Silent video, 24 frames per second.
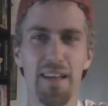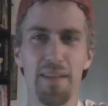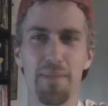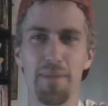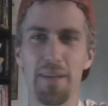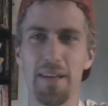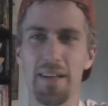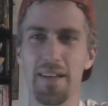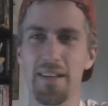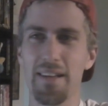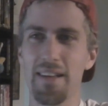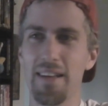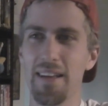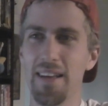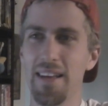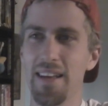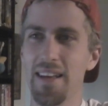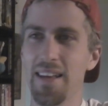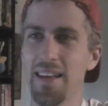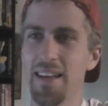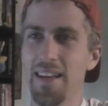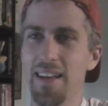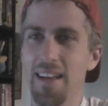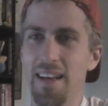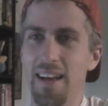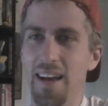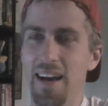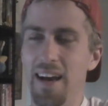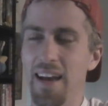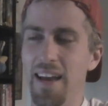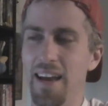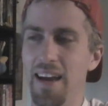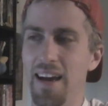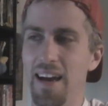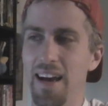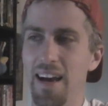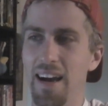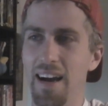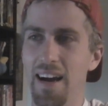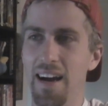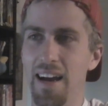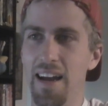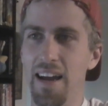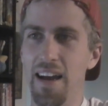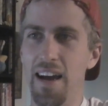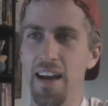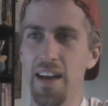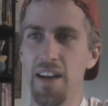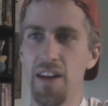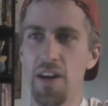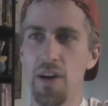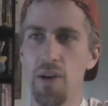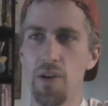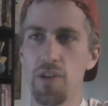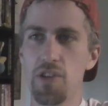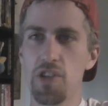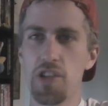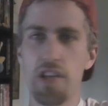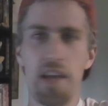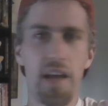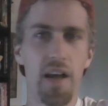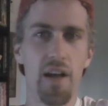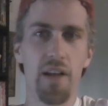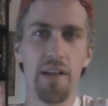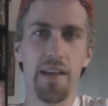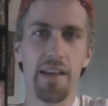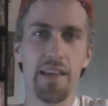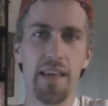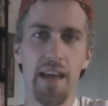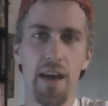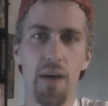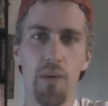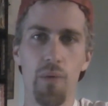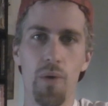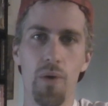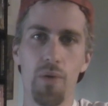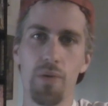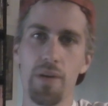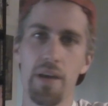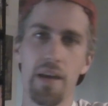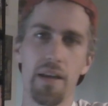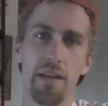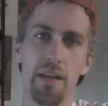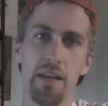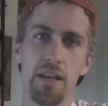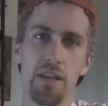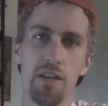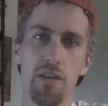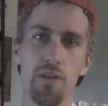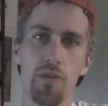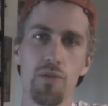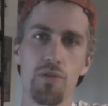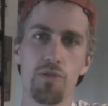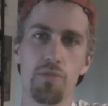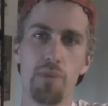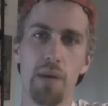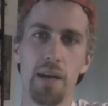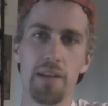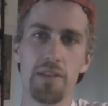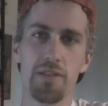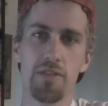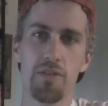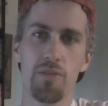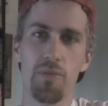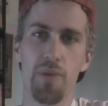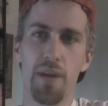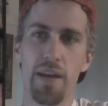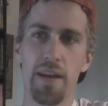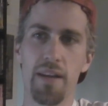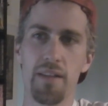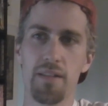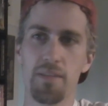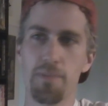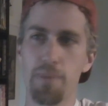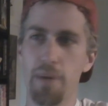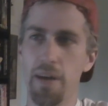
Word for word: I mean, I know a channel like that won't get like huge monster ratings,